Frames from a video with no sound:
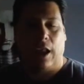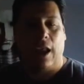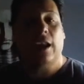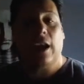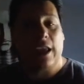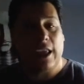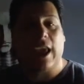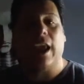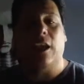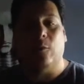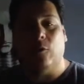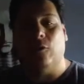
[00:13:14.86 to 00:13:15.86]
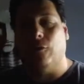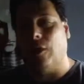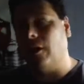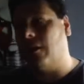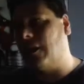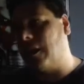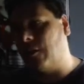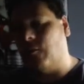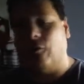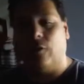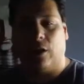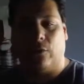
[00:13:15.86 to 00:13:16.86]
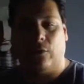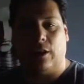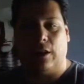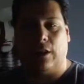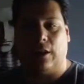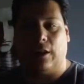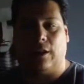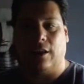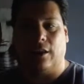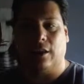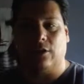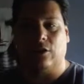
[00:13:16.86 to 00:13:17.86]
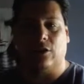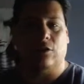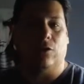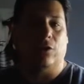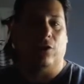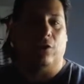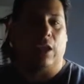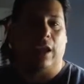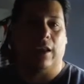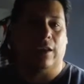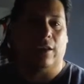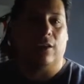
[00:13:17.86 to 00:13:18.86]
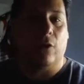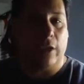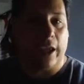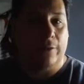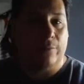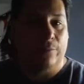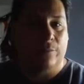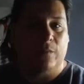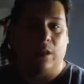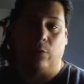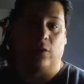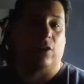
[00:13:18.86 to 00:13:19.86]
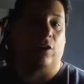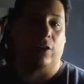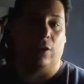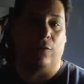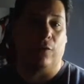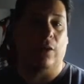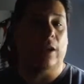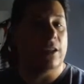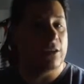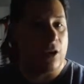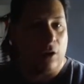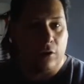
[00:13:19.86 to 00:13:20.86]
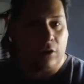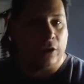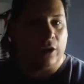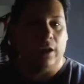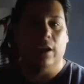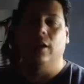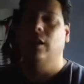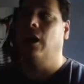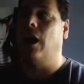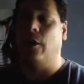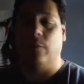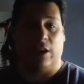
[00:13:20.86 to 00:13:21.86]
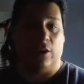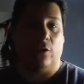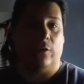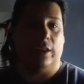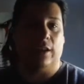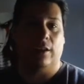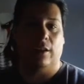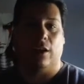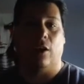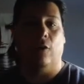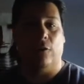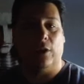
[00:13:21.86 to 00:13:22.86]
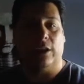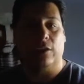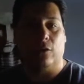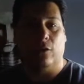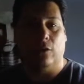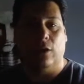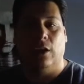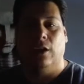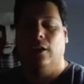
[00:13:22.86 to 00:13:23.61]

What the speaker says: And I can move on, and I can move on with it, and let's just do the new canon. Okay, we're starting over. It's all good. I'm gonna go with it. Hopefully, it's cool.